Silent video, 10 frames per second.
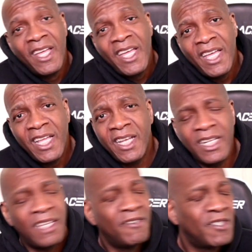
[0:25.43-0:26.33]
And I'll
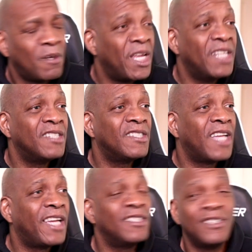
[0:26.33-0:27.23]
give some
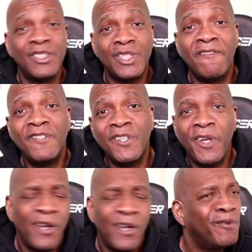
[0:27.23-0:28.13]
insight and stuff. So,
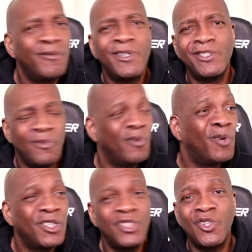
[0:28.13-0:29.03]
you know, watch
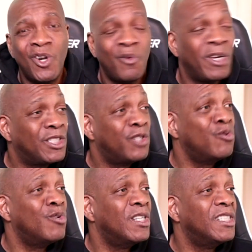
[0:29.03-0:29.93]
it all the way
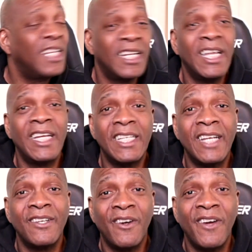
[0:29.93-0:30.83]
through and thing like
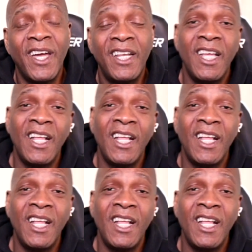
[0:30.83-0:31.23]
that, all right?